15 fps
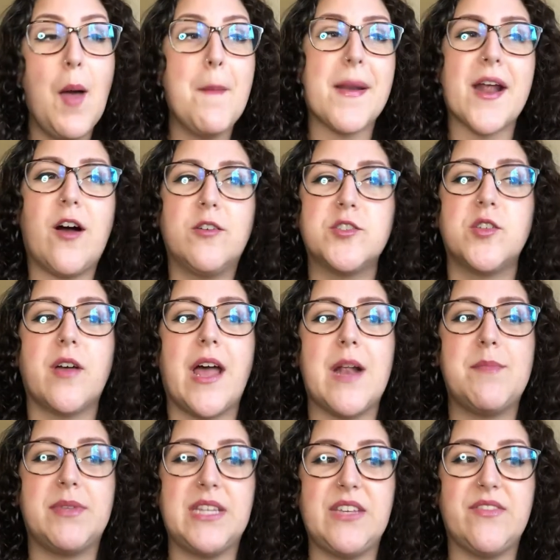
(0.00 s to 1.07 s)
But I also kind
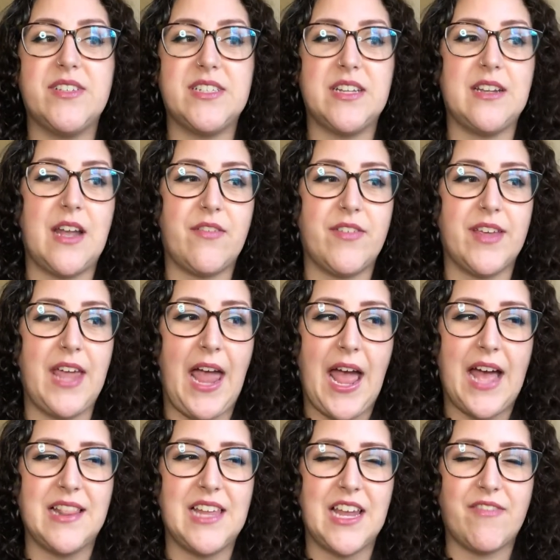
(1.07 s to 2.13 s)
of believe in DNFing
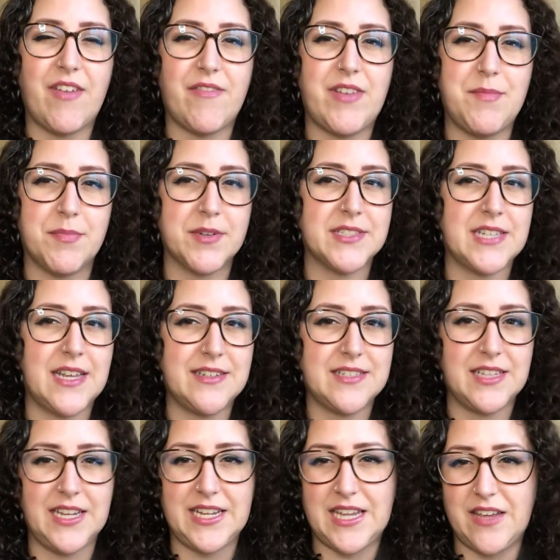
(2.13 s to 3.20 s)
at like 50% to
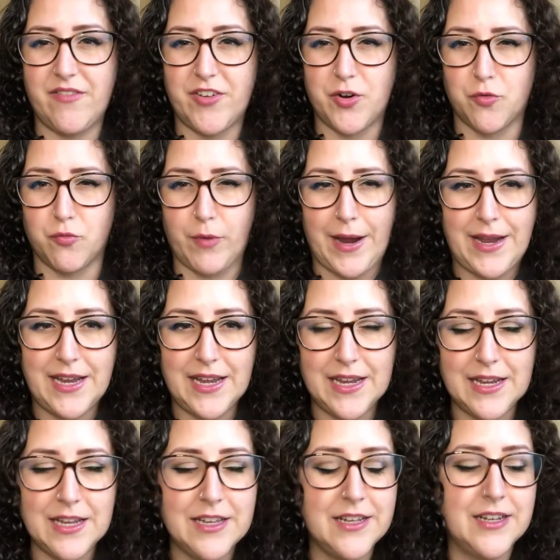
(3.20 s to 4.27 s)
like give it a
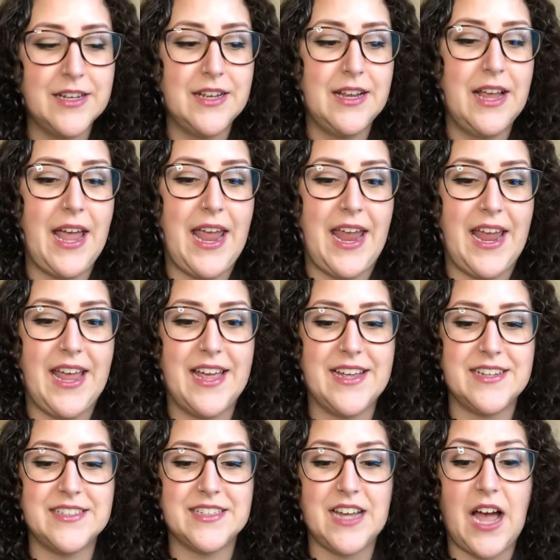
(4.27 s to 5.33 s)
rating.
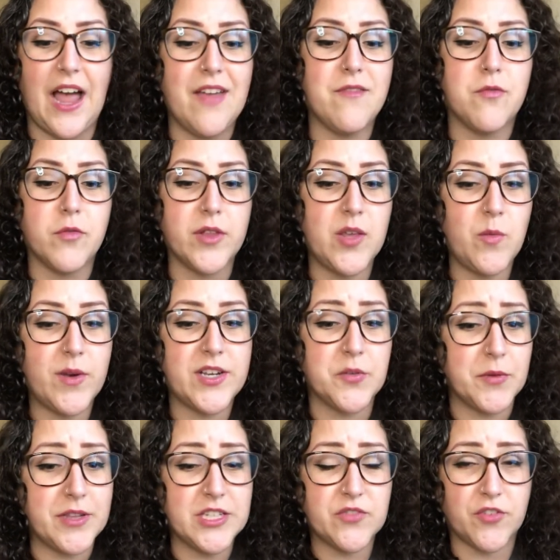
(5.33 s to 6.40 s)
And I really wanted to
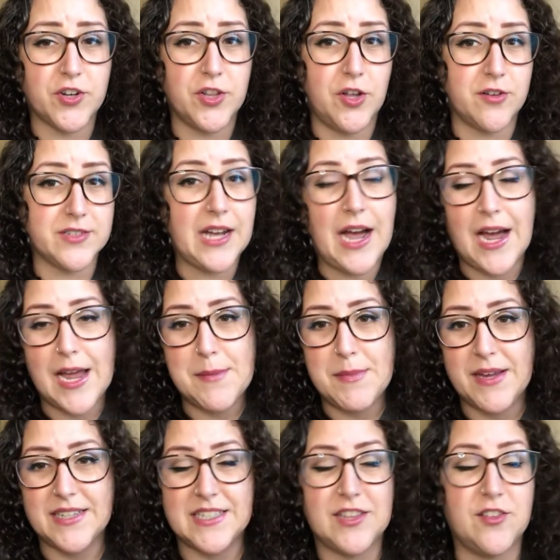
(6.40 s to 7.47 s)
read this for a long time
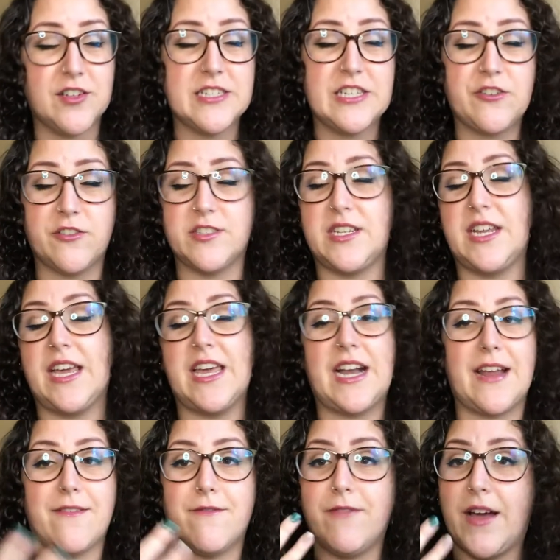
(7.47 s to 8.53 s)
because it looks interesting and
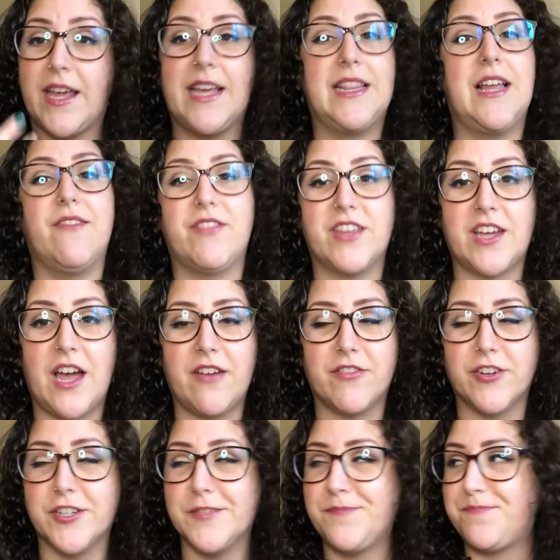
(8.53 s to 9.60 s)
I fucking love the
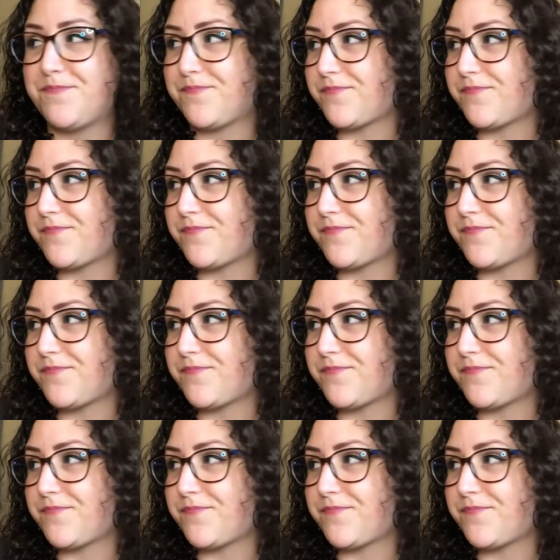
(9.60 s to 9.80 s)
cover.